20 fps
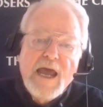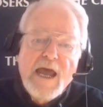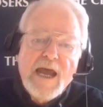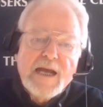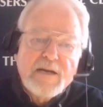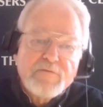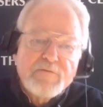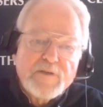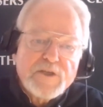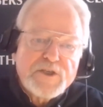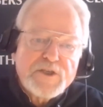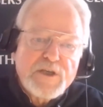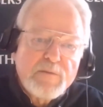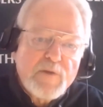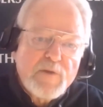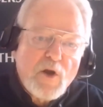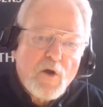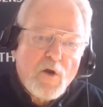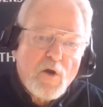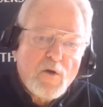And if
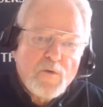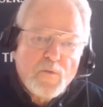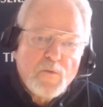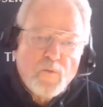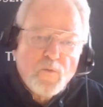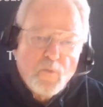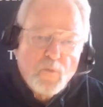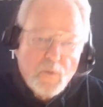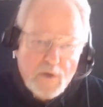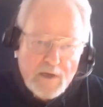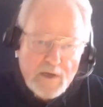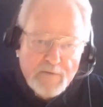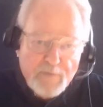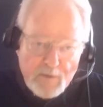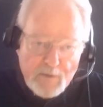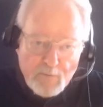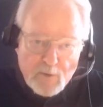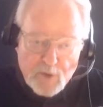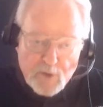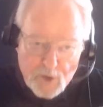
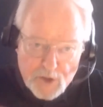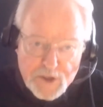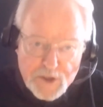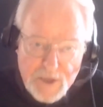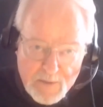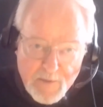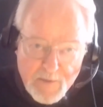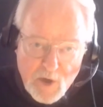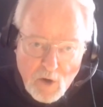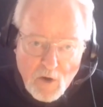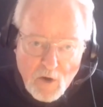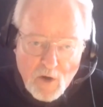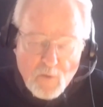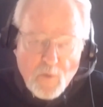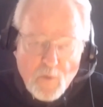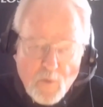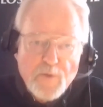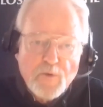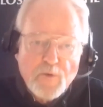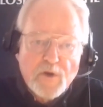it was a seminar
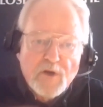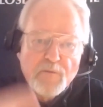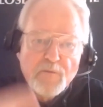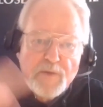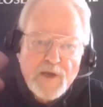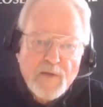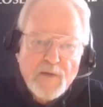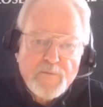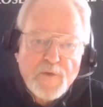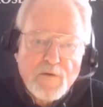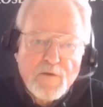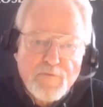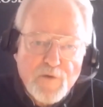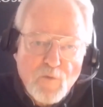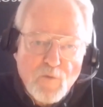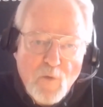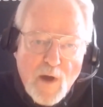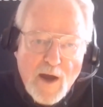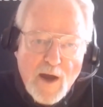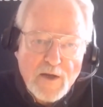where you were going to be up there for a
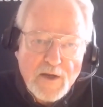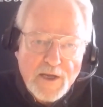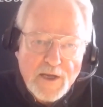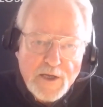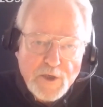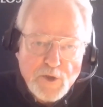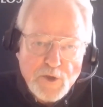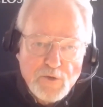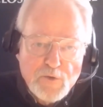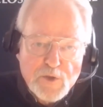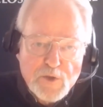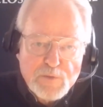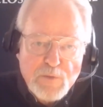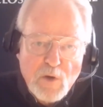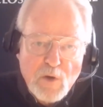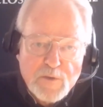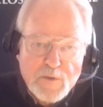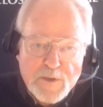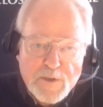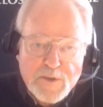while and you
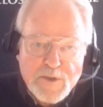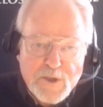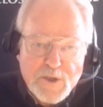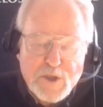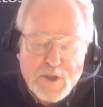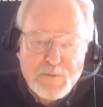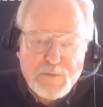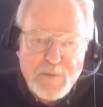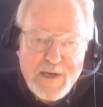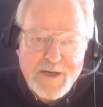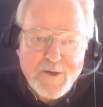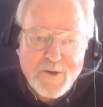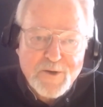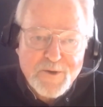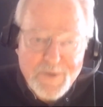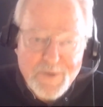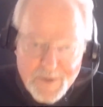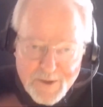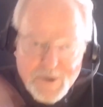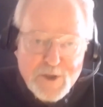smoked as the
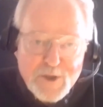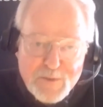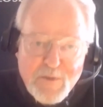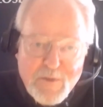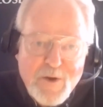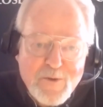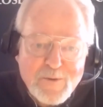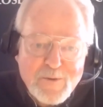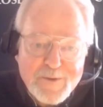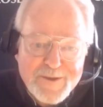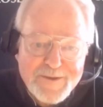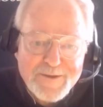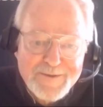speaker, you smoked.